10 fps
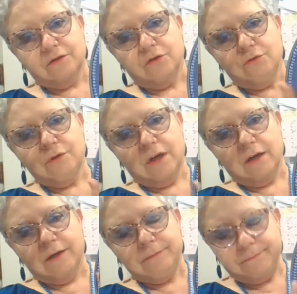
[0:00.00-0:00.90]
It's glued
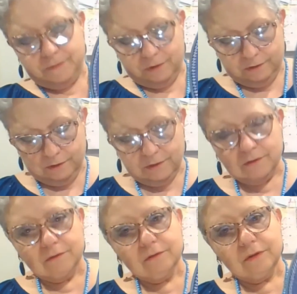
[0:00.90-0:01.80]
on. You
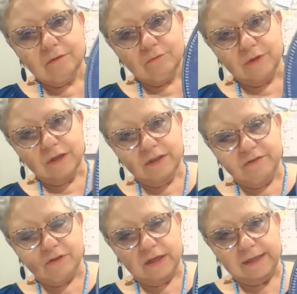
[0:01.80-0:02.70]
can
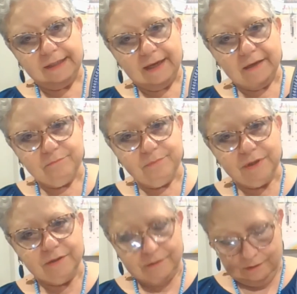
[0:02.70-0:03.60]
leave it like that,
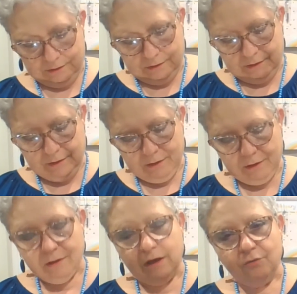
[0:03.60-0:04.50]
but
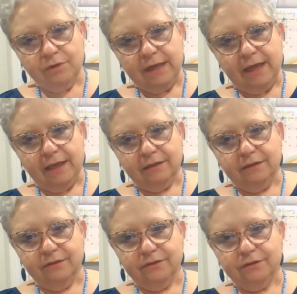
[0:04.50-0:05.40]
I want to add
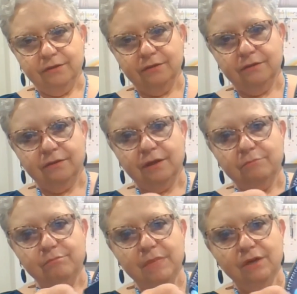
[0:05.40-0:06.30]
this
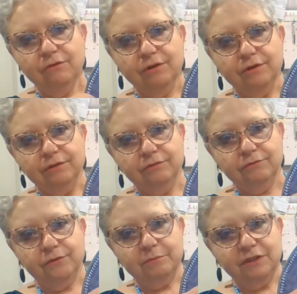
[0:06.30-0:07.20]
mirror
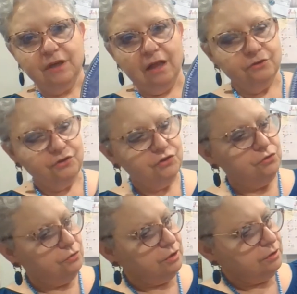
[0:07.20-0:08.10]
from the dollar
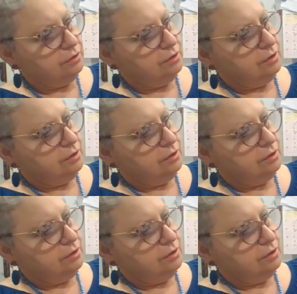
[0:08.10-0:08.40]
store.